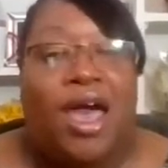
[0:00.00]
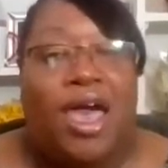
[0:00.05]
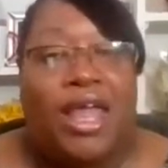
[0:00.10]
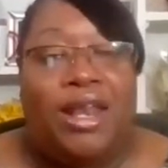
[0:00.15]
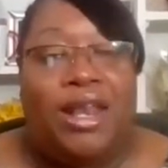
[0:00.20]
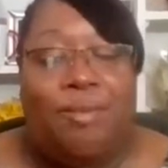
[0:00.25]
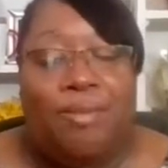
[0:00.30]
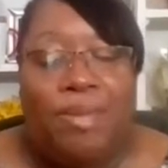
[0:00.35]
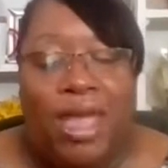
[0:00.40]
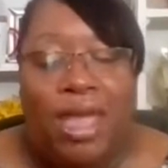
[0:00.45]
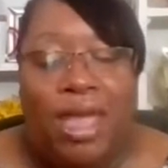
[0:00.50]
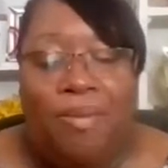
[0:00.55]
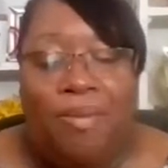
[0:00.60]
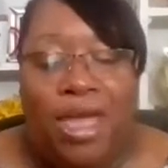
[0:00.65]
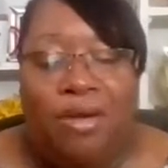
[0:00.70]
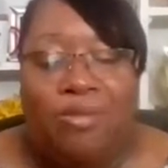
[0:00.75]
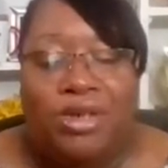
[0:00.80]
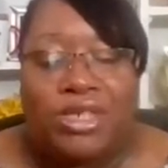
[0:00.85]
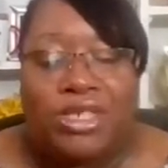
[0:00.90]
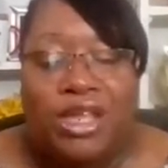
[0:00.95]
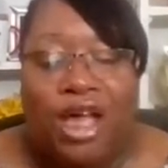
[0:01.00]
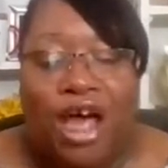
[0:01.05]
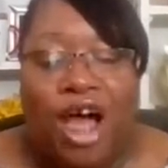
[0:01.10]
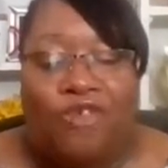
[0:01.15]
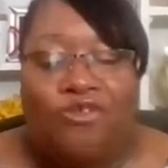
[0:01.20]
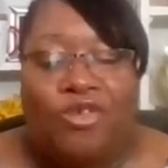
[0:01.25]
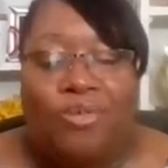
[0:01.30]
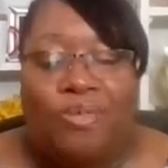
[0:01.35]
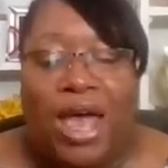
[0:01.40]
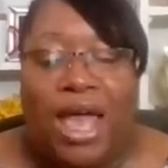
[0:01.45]
An amendment was
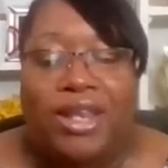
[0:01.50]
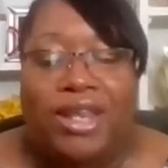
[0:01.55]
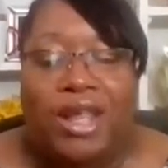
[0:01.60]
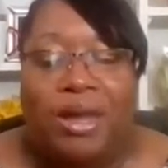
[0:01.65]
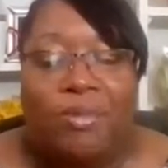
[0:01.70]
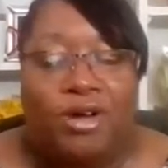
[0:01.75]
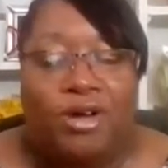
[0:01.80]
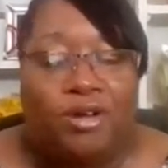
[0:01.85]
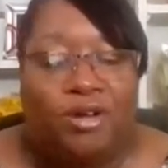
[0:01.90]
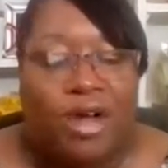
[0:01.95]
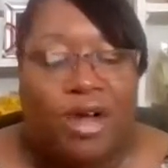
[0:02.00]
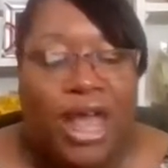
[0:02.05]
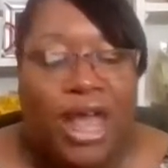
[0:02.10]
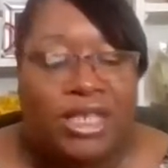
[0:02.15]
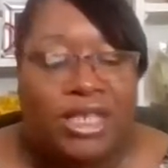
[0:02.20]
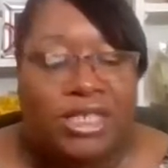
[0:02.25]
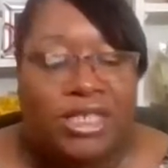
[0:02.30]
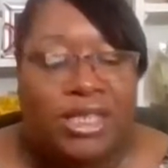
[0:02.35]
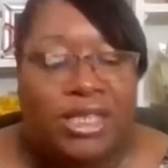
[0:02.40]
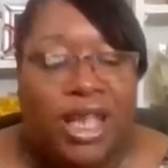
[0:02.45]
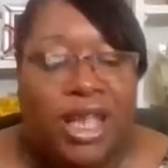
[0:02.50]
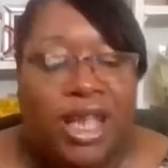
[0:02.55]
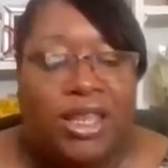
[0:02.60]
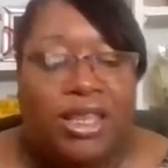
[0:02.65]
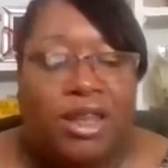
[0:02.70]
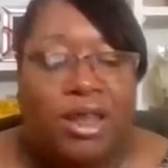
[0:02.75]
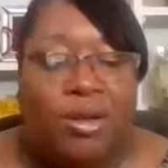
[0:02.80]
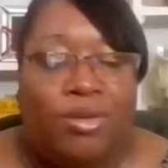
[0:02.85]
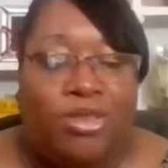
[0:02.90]
offered by Democrats, and